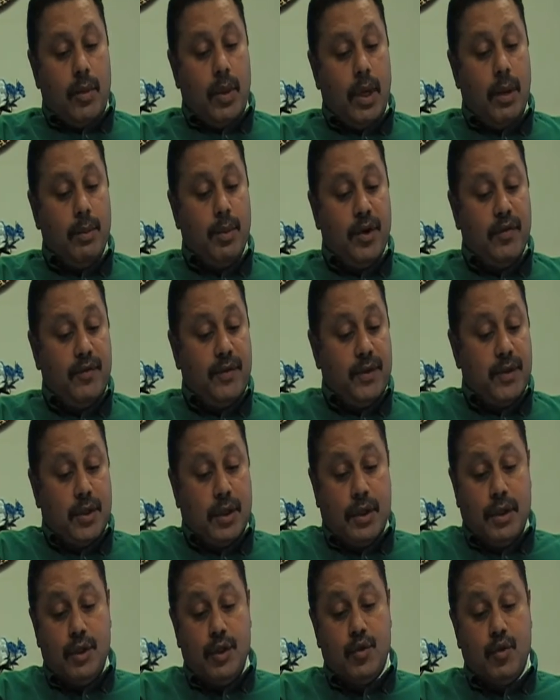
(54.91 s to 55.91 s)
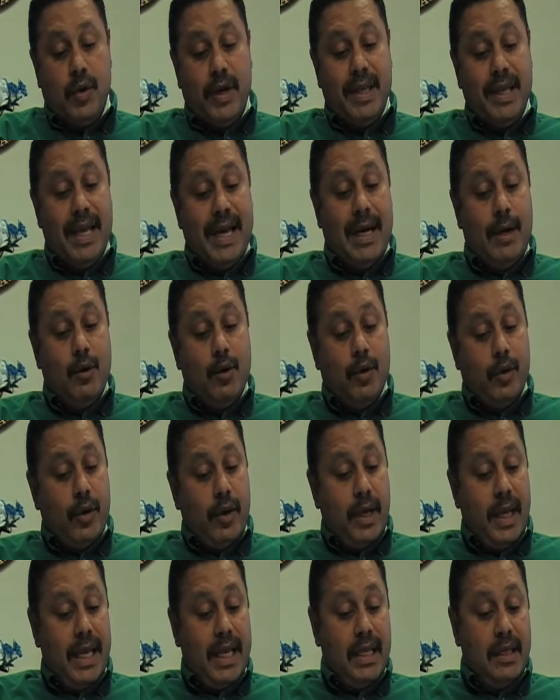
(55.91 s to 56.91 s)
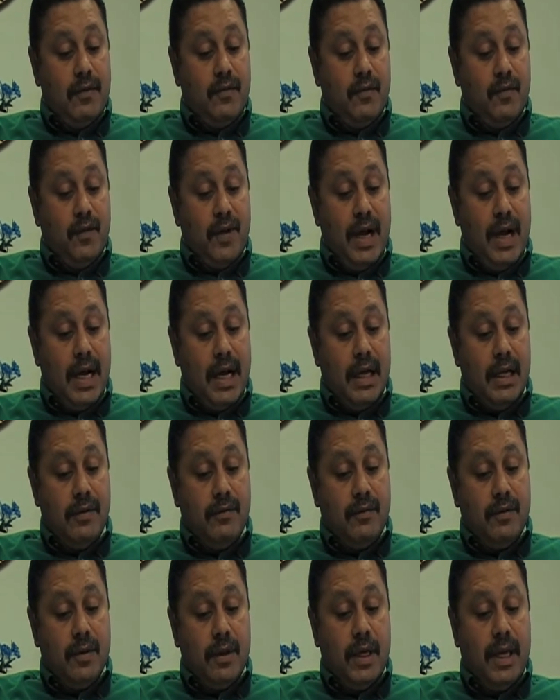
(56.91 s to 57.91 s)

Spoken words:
Number of facilities right now are 85.